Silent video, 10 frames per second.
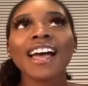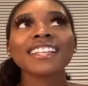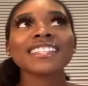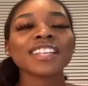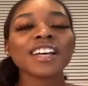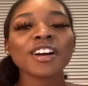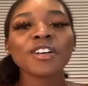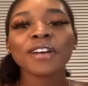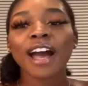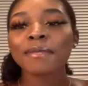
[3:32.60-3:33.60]

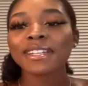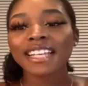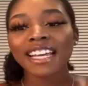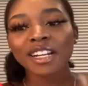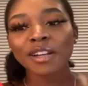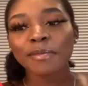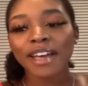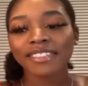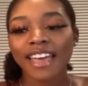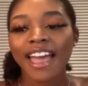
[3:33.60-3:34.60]
So I'm excited
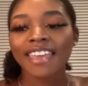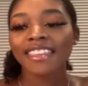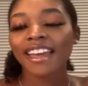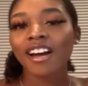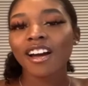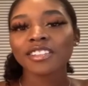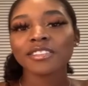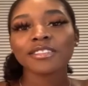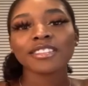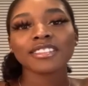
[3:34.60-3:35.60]
about that. And I
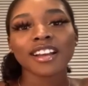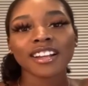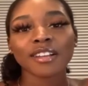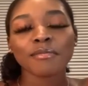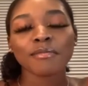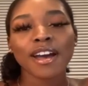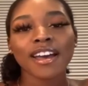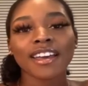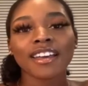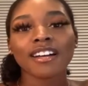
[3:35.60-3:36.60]
also started
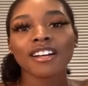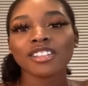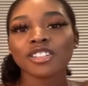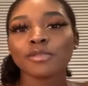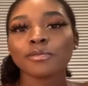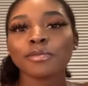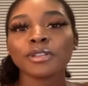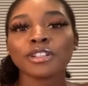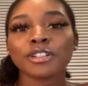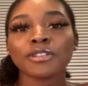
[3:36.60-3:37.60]
my
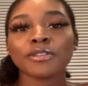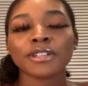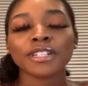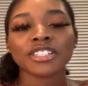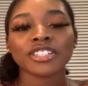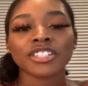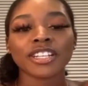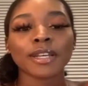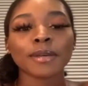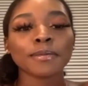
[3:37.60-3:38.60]

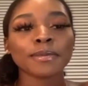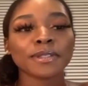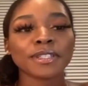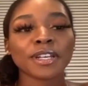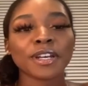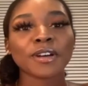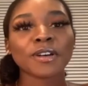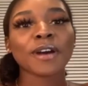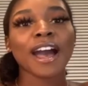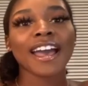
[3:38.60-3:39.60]
entrepreneurship.
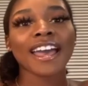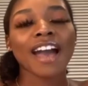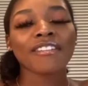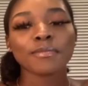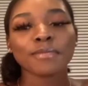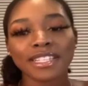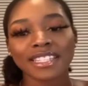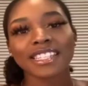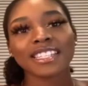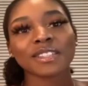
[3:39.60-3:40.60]
So I have a
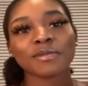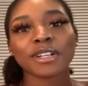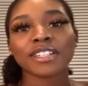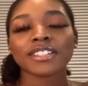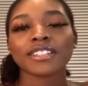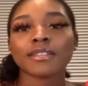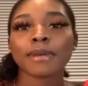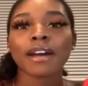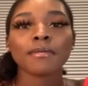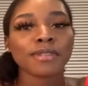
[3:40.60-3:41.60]
business where it's just
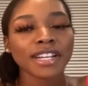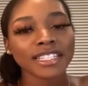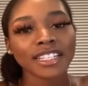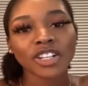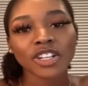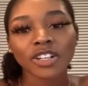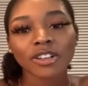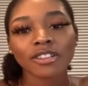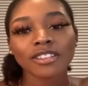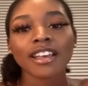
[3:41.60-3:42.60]
about embracing girls,
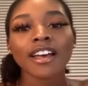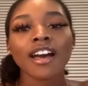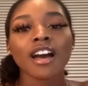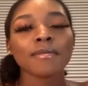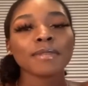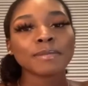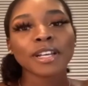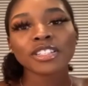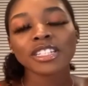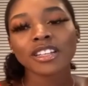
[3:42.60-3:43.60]
especially
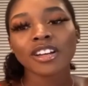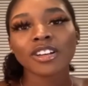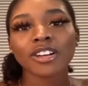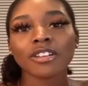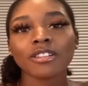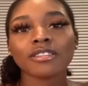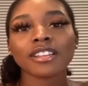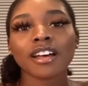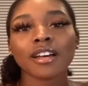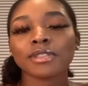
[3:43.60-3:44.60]
young girls, so
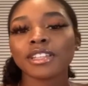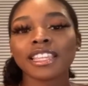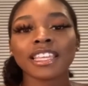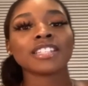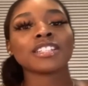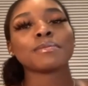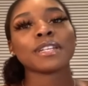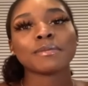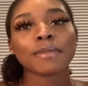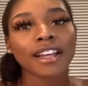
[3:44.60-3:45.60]
that they can just be inspired
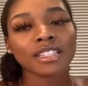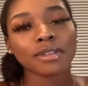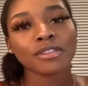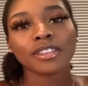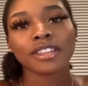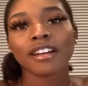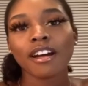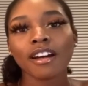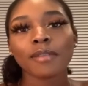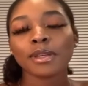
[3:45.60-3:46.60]
to be who they are,
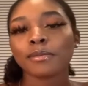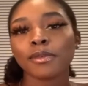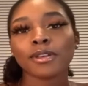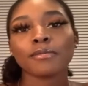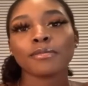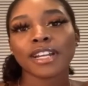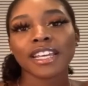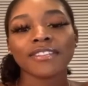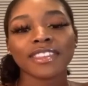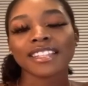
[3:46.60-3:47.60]
be bold and brave.
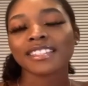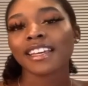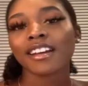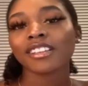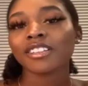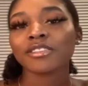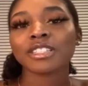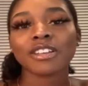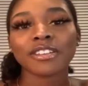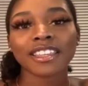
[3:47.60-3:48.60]
And that's like a little
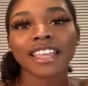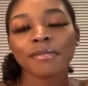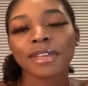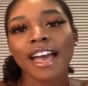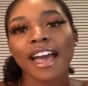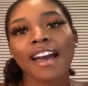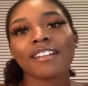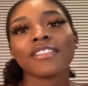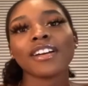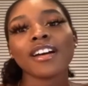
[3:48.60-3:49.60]
slogan that we have.
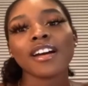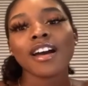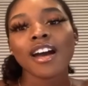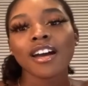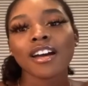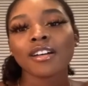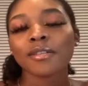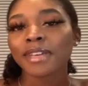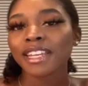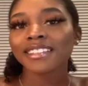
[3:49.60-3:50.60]
And
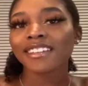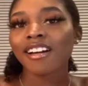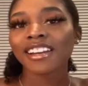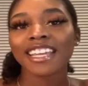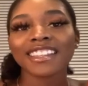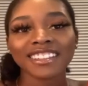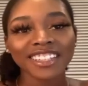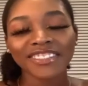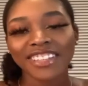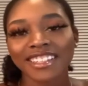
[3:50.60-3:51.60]
it's called Haley
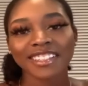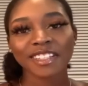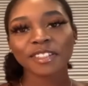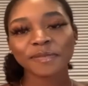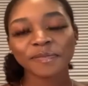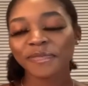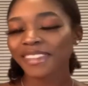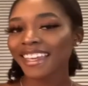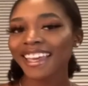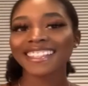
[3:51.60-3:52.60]
Olivia. So
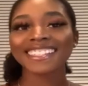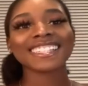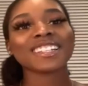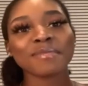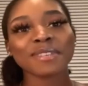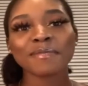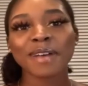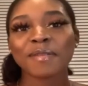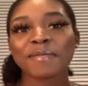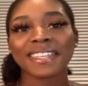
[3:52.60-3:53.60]
yeah, that's a little bit
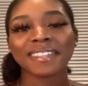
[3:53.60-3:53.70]
about me.